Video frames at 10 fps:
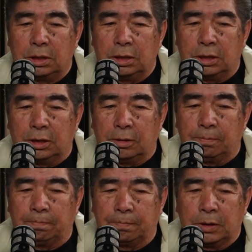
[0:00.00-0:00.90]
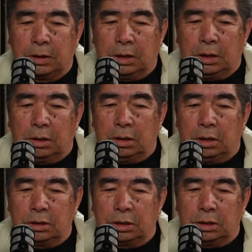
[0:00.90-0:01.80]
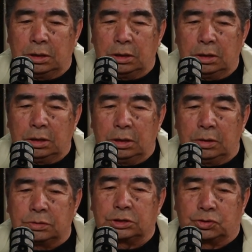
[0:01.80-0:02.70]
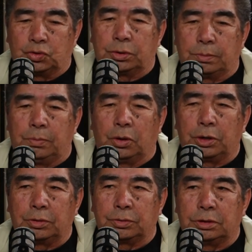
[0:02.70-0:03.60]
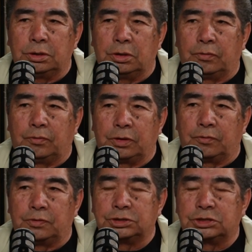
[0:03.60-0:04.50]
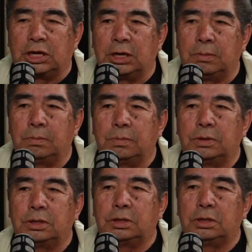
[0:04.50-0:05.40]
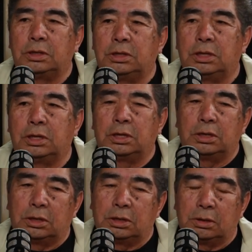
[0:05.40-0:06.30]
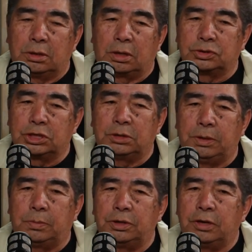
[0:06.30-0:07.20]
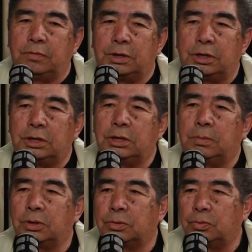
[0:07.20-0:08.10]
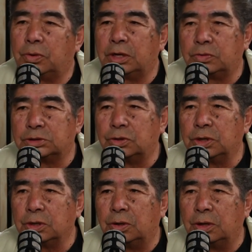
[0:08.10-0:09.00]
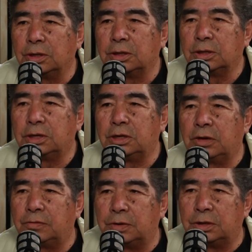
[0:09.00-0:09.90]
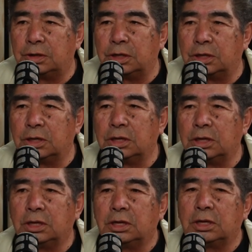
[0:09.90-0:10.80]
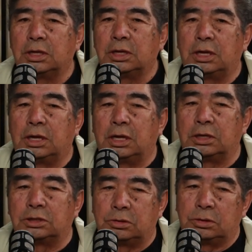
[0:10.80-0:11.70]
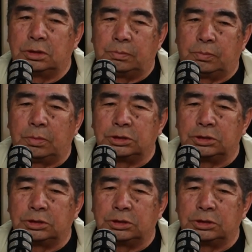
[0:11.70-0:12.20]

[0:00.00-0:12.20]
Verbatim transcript: Uh, uh, the, there was a truth brought out, you know, for the first time. The outside people never heard about what was going on never heard it. Yep. Uh, so they're probably